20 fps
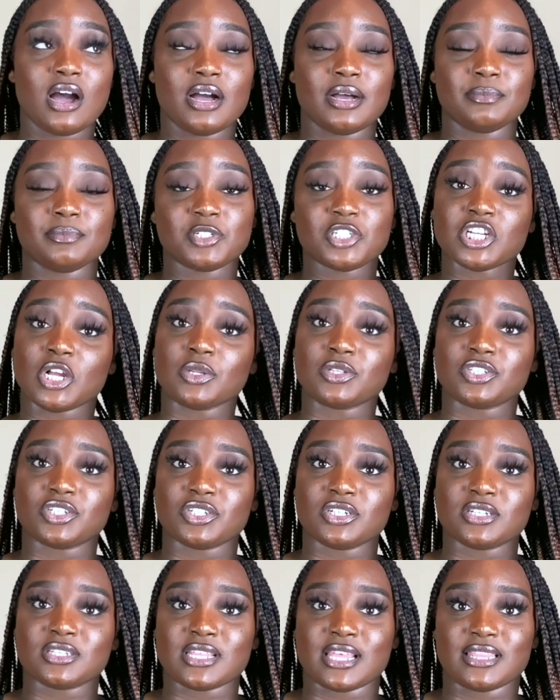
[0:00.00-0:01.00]

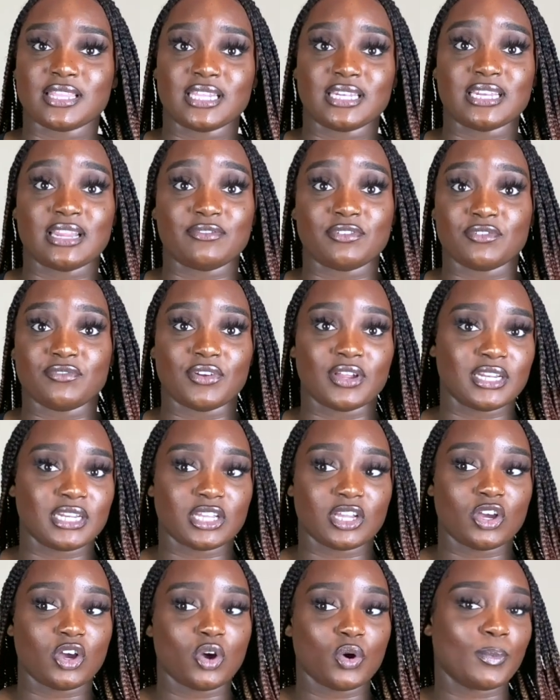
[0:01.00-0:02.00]
shelters and then never finding
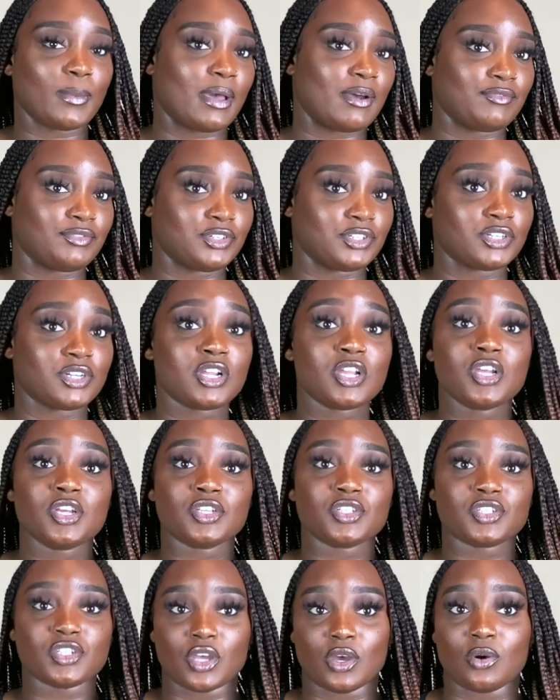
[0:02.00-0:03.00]
a home after.
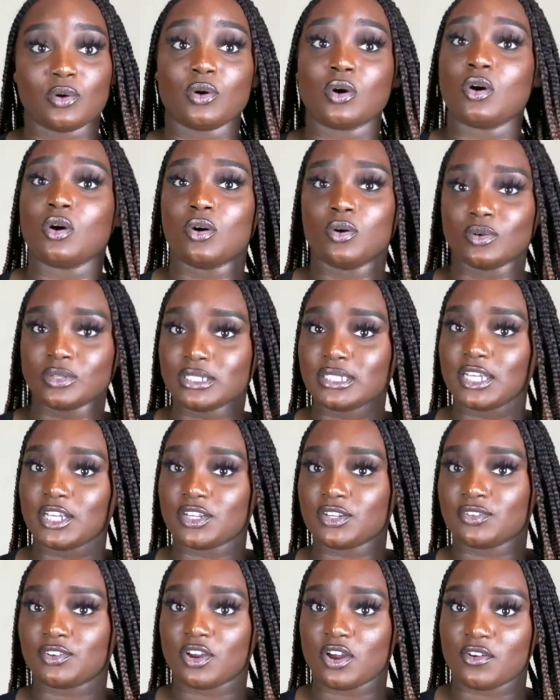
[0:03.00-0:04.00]
So only get
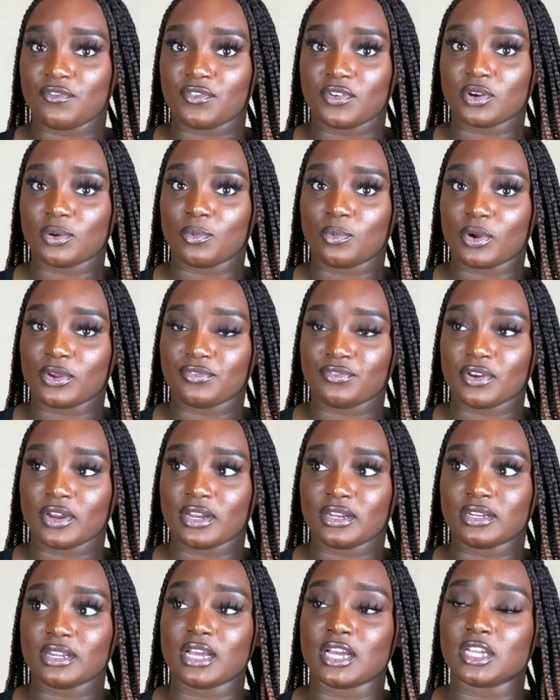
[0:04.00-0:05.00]
your girlfriend or
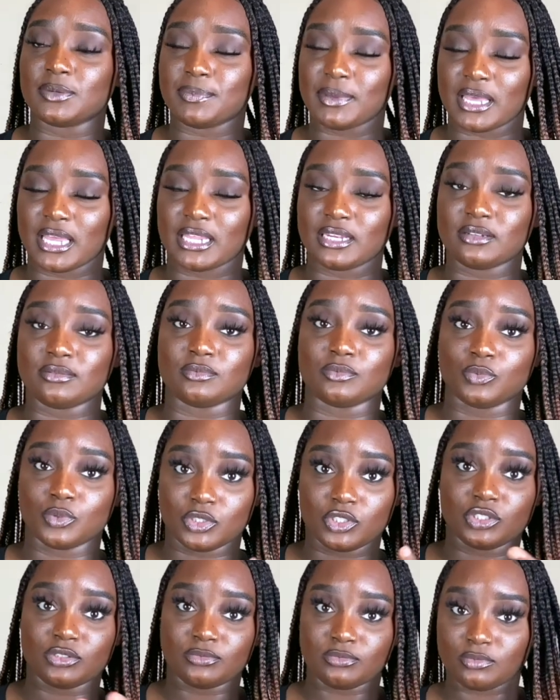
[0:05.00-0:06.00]
boyfriend a pet,
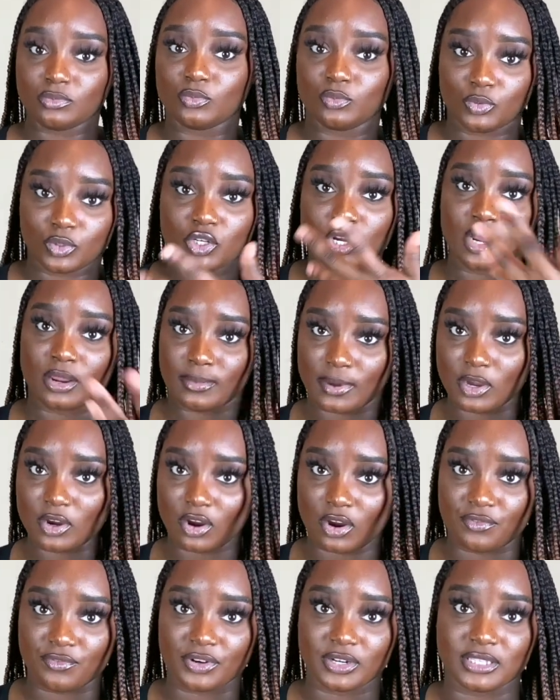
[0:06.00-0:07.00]
which we're talking about
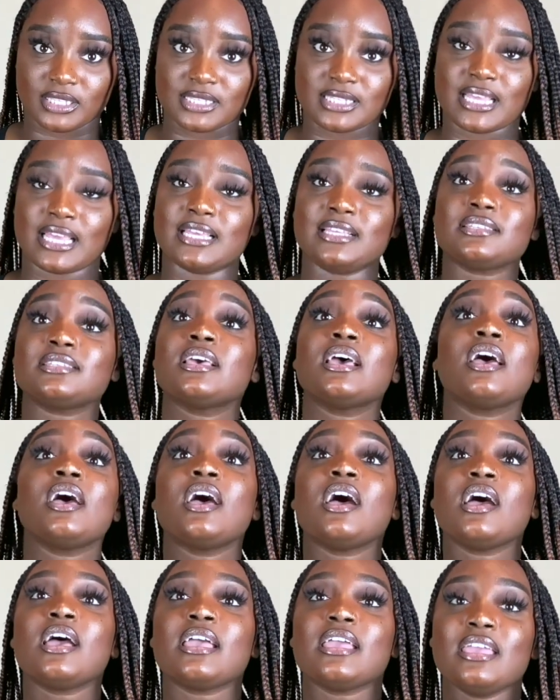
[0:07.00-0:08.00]
girlfriend in this case,
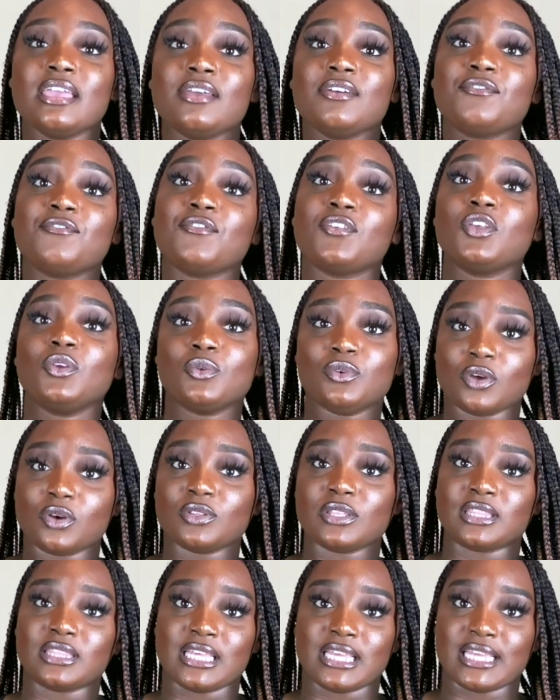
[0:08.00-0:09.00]
if you know
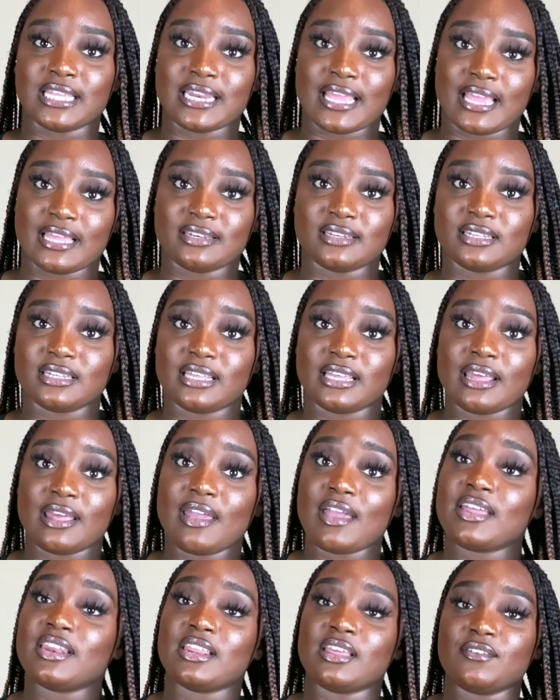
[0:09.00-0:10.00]
that they can handle it
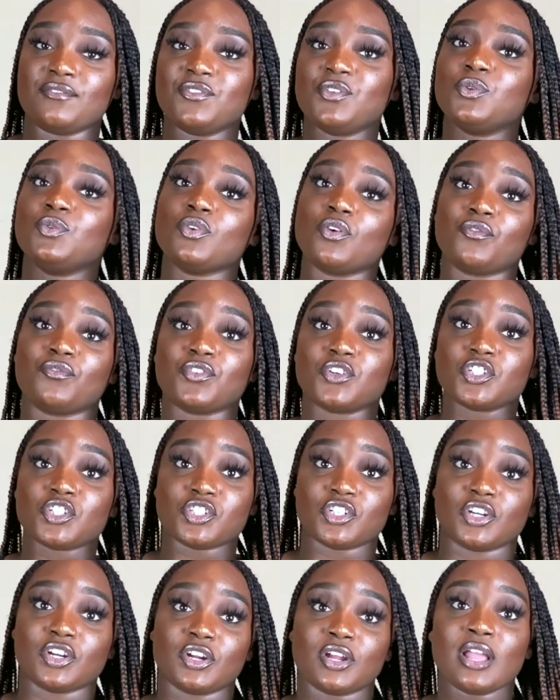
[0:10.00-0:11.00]
and if you know for
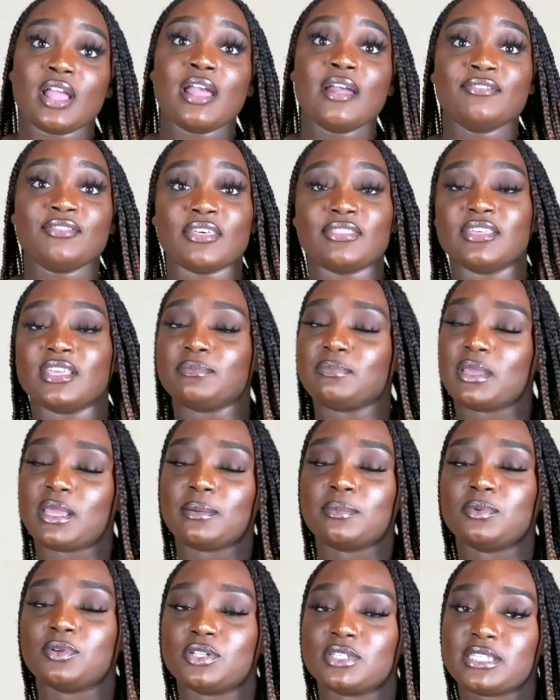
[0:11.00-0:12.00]
sure that they'd be
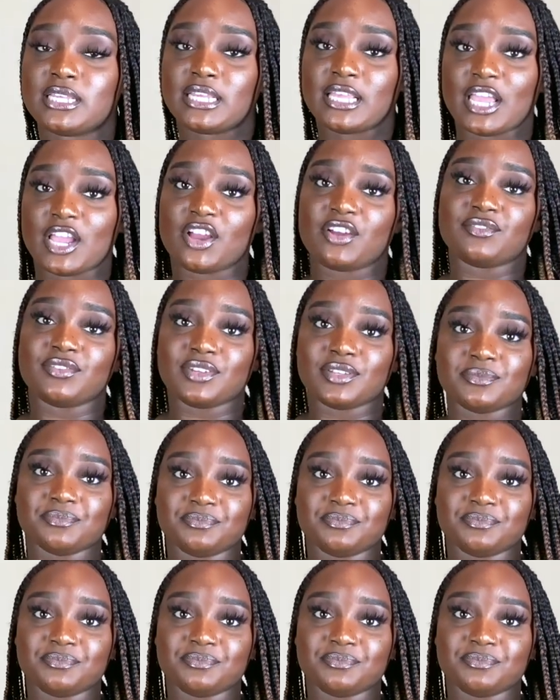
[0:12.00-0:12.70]
able to take care of it.